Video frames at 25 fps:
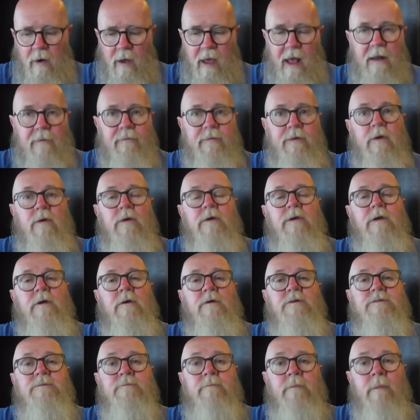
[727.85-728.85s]
and if you
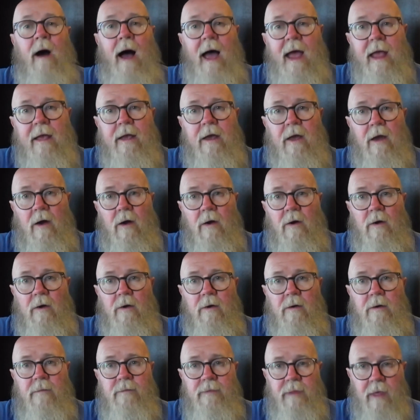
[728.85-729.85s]
use my
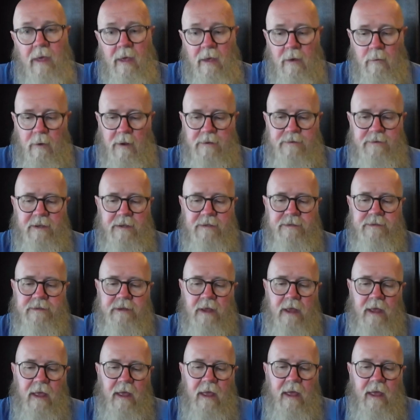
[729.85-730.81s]
code, which is